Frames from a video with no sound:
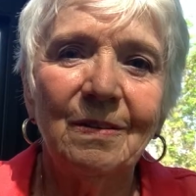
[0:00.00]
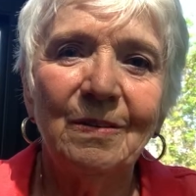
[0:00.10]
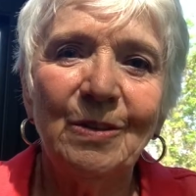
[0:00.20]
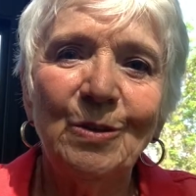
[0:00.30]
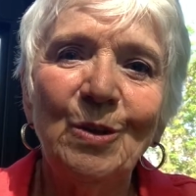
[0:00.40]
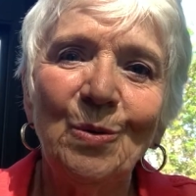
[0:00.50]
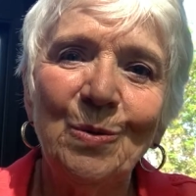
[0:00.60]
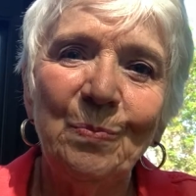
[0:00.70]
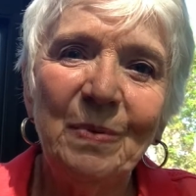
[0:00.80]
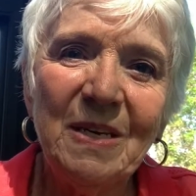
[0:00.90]
So don't
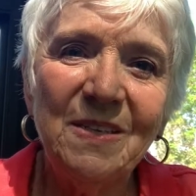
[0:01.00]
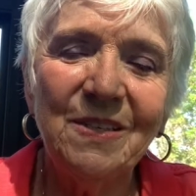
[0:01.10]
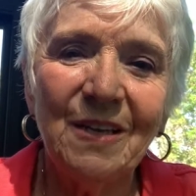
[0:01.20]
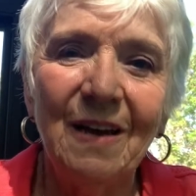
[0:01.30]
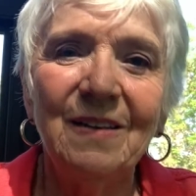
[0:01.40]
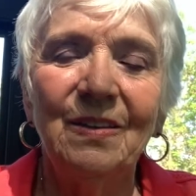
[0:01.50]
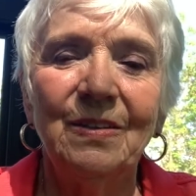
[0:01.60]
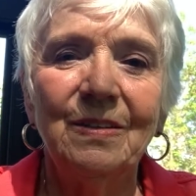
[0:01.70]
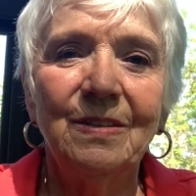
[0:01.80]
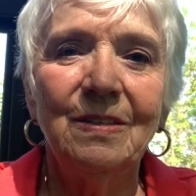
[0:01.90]
be
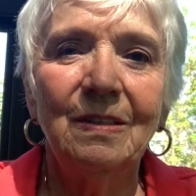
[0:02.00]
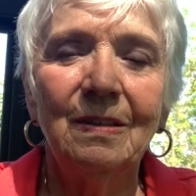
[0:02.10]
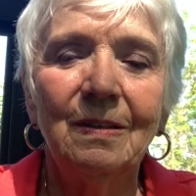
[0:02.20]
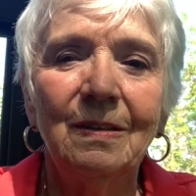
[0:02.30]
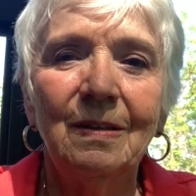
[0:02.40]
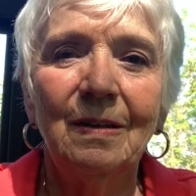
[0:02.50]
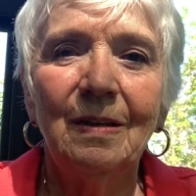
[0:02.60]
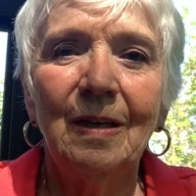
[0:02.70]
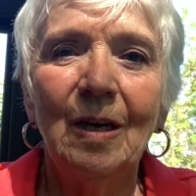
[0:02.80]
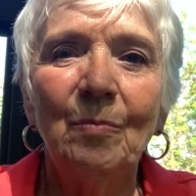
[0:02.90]
silent
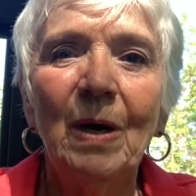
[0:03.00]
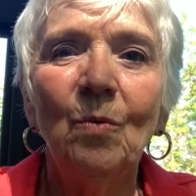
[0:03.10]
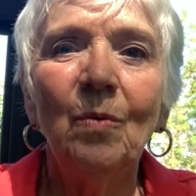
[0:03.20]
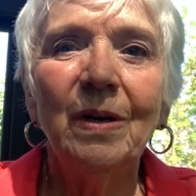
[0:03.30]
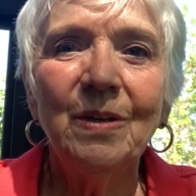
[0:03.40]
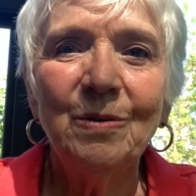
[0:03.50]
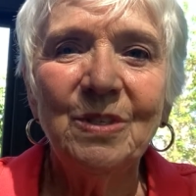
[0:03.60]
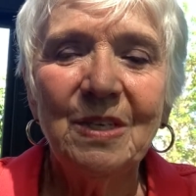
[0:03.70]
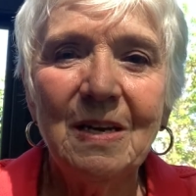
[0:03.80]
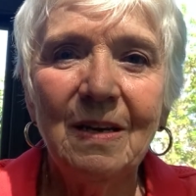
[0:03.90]
about what you
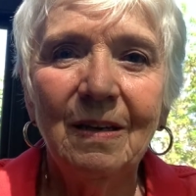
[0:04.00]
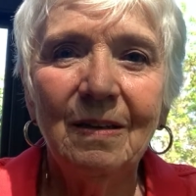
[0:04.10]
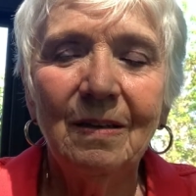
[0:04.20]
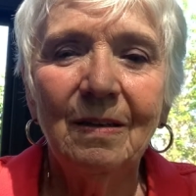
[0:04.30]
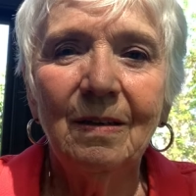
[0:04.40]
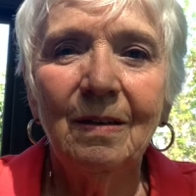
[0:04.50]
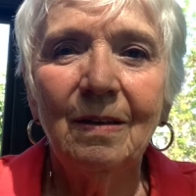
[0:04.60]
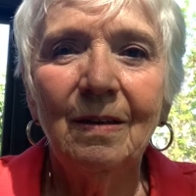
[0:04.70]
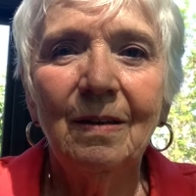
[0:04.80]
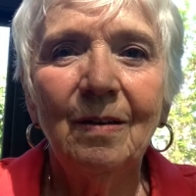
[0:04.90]
see,
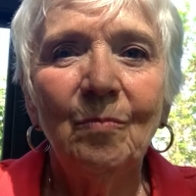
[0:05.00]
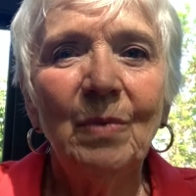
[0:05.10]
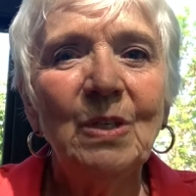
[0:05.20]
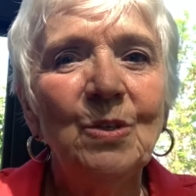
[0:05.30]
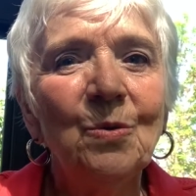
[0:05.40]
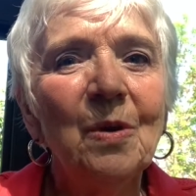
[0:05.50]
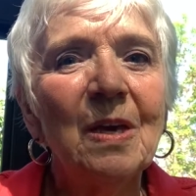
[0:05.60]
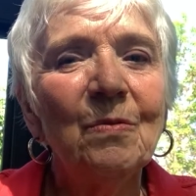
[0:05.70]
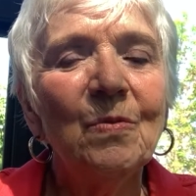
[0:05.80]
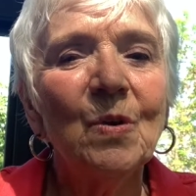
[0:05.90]
but do
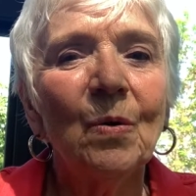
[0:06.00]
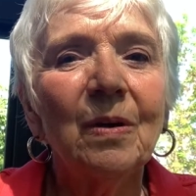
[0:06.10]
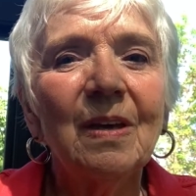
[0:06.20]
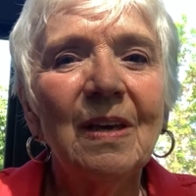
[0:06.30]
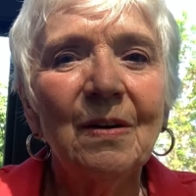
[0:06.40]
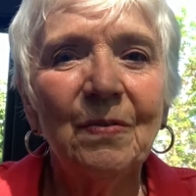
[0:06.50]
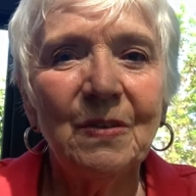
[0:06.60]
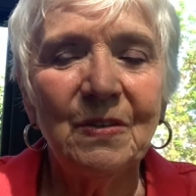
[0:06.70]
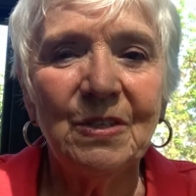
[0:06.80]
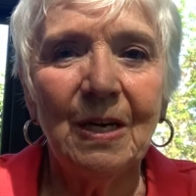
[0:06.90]
give your gift
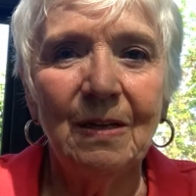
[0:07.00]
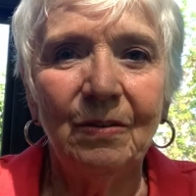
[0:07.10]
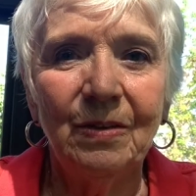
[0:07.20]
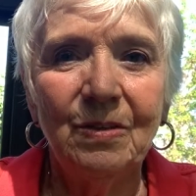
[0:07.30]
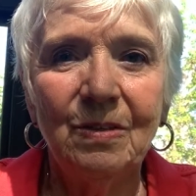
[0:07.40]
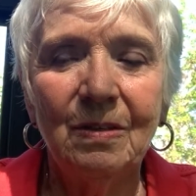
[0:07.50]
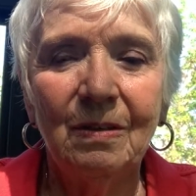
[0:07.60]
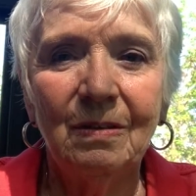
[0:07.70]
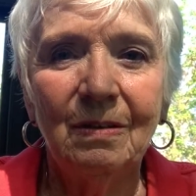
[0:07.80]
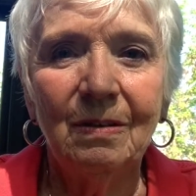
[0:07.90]
to silence
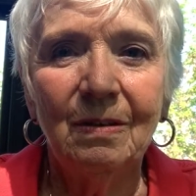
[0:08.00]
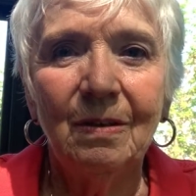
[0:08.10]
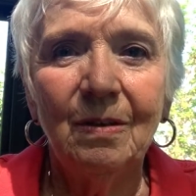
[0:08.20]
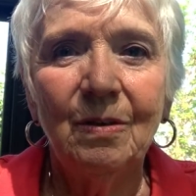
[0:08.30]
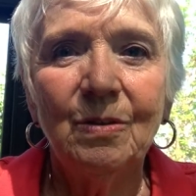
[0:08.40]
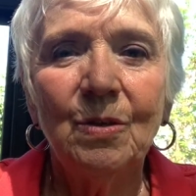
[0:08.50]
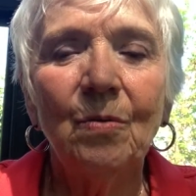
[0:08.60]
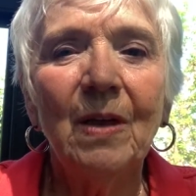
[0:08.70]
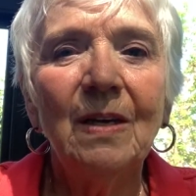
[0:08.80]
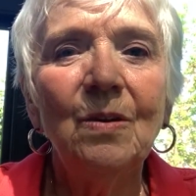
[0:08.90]
so
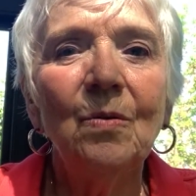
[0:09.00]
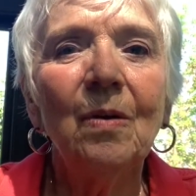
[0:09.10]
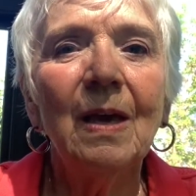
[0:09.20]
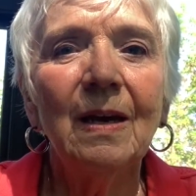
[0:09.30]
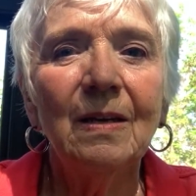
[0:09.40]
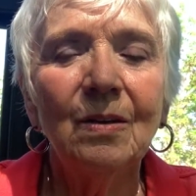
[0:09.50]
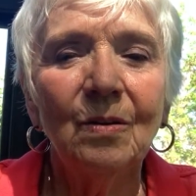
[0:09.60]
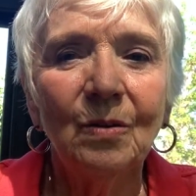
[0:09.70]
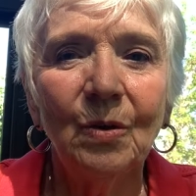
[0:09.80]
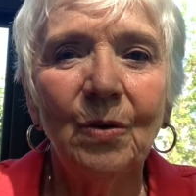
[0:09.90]
that you can
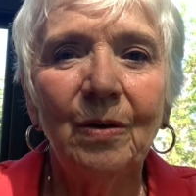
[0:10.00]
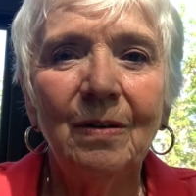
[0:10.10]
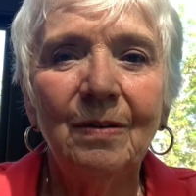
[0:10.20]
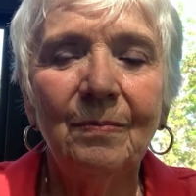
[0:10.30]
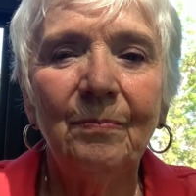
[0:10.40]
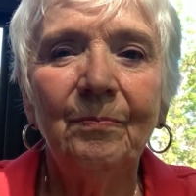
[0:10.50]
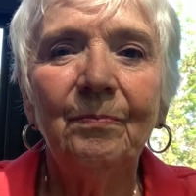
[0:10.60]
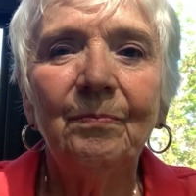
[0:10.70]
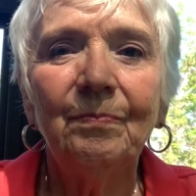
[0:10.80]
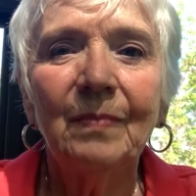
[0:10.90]
learn,
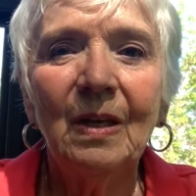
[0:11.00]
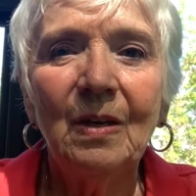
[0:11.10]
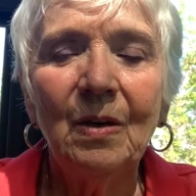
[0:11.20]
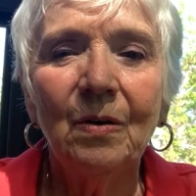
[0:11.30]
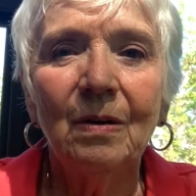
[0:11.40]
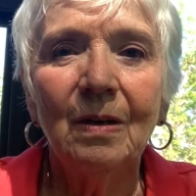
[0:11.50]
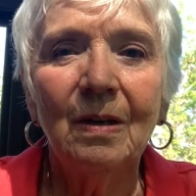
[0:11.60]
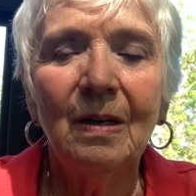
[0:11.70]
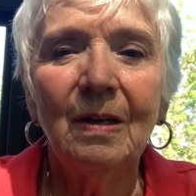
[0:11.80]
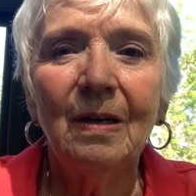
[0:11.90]
hear,
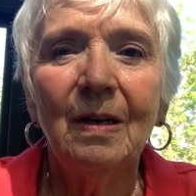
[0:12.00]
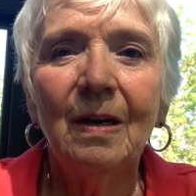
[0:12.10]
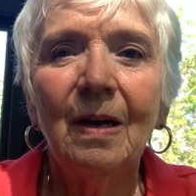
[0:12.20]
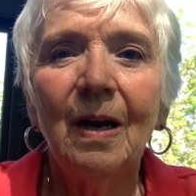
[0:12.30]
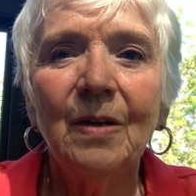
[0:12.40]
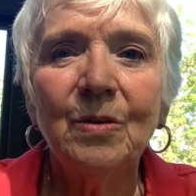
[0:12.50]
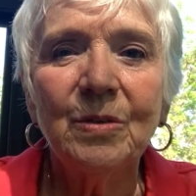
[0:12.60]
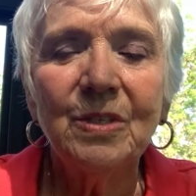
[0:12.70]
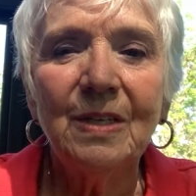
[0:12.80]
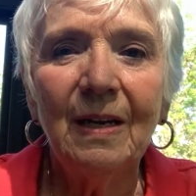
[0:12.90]

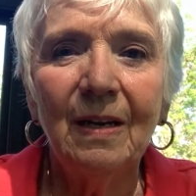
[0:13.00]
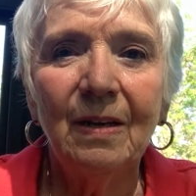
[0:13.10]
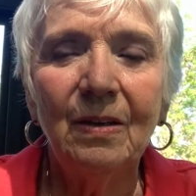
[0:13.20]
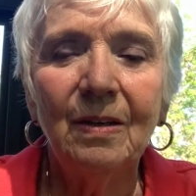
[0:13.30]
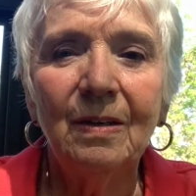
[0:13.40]
understand,